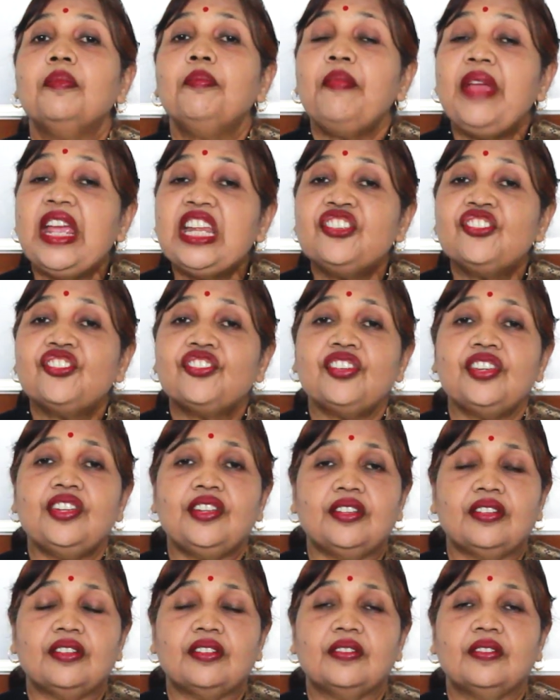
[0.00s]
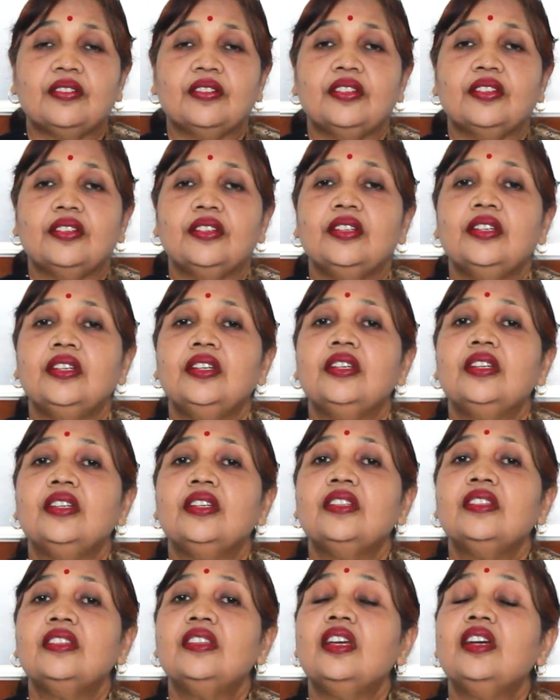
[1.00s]
mention
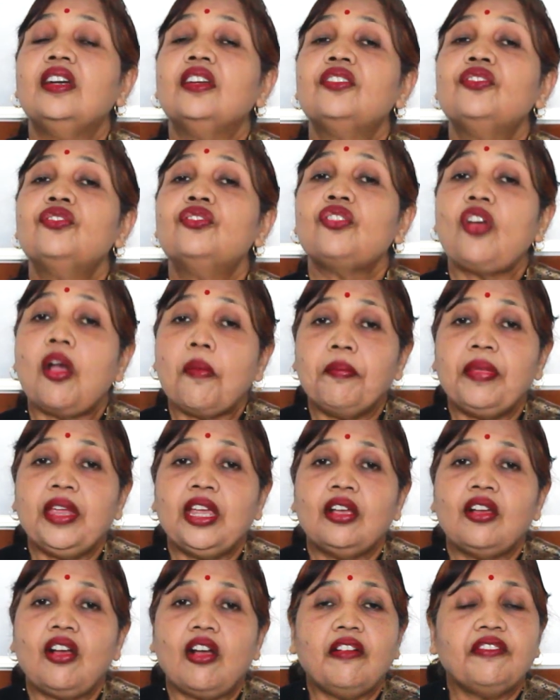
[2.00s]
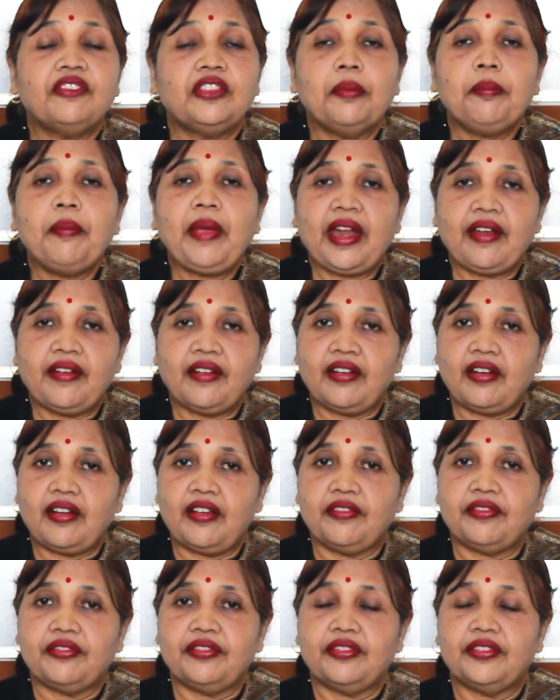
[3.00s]
the topic of the
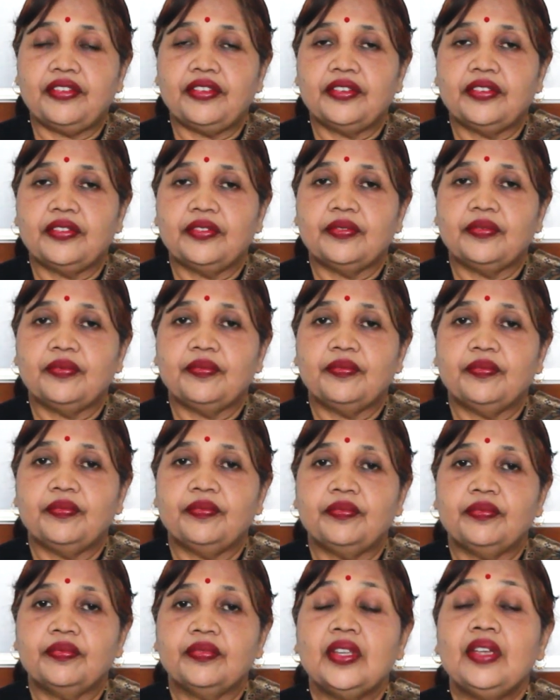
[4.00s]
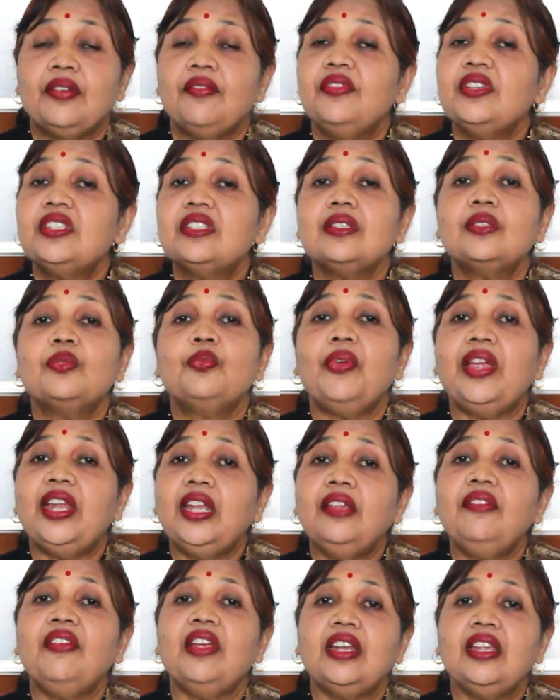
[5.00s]
paragraph, which is
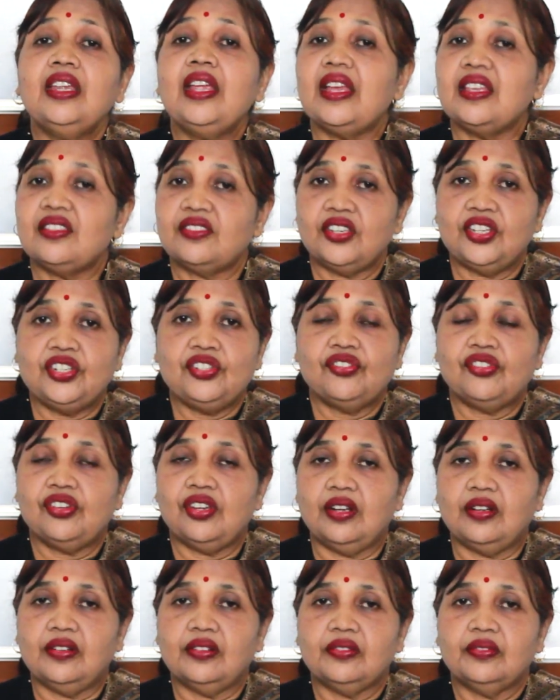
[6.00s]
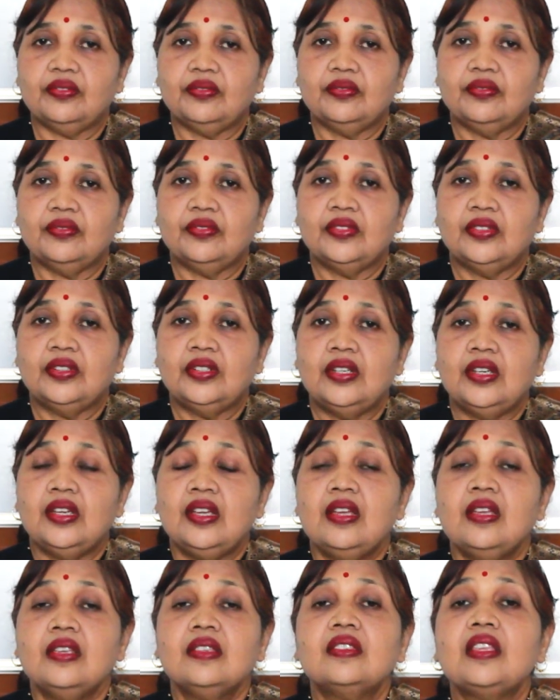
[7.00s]
very, very essential.
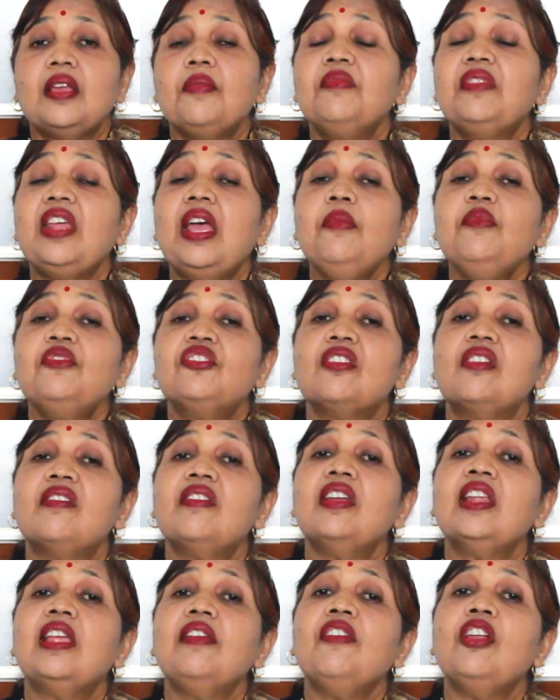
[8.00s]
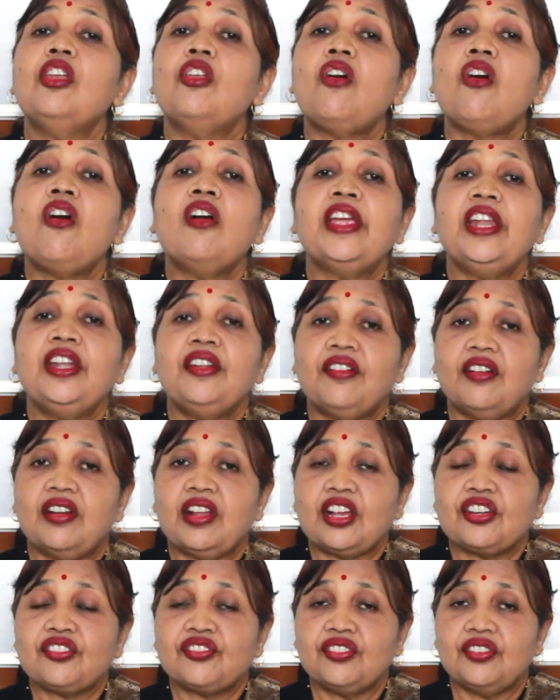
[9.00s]
Sometimes children give a long
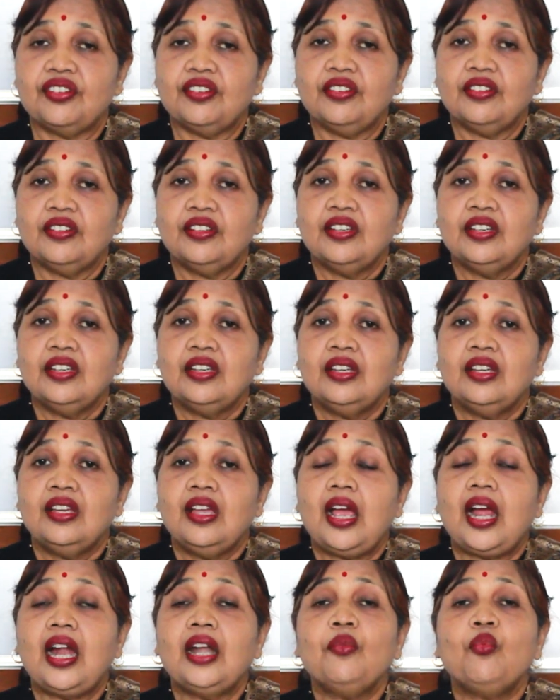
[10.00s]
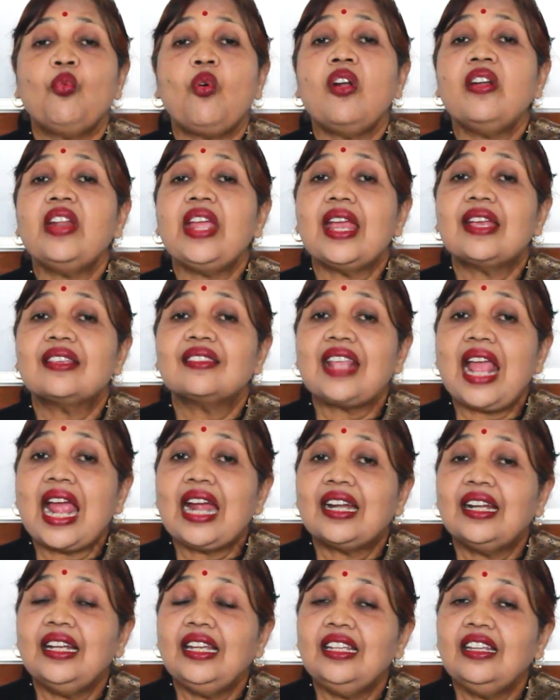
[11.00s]
introduction and what
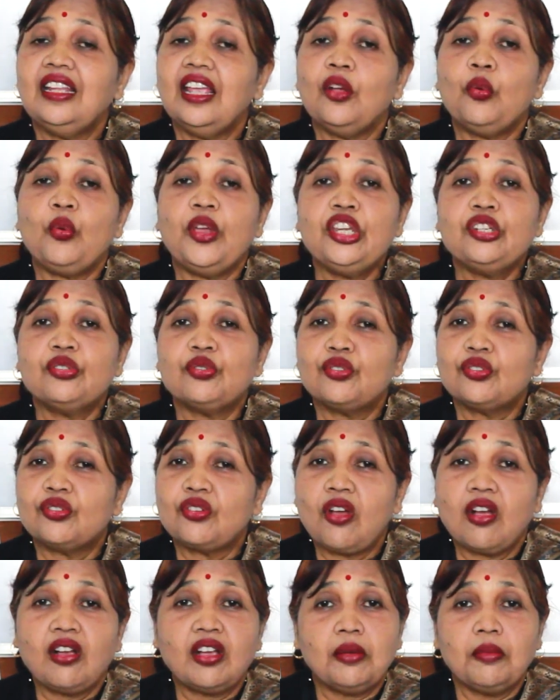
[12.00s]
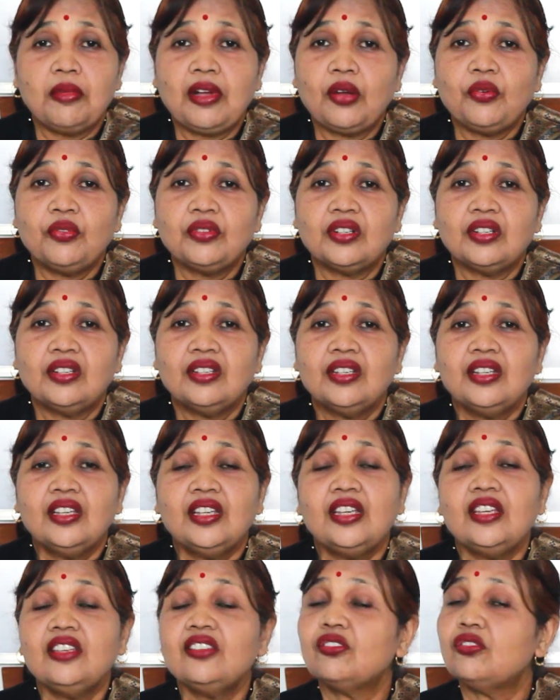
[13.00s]
exactly they are going to talk about
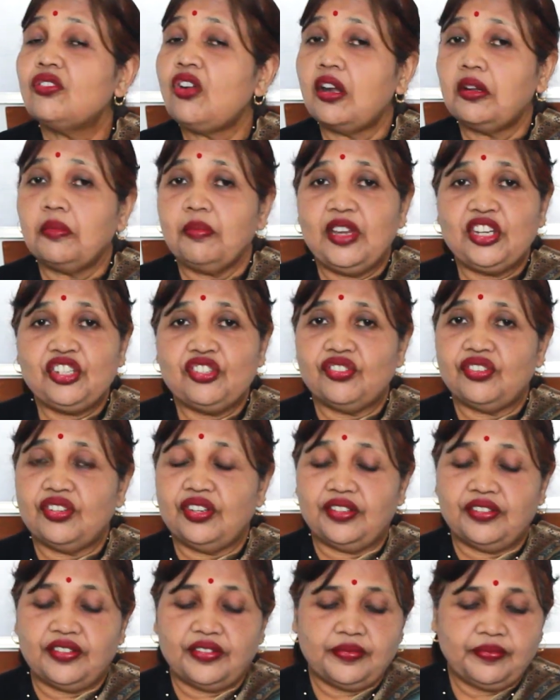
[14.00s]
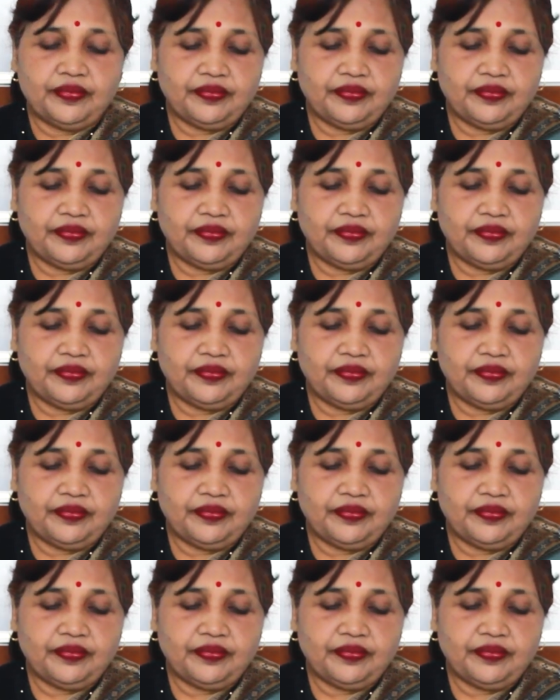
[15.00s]
is not mentioned.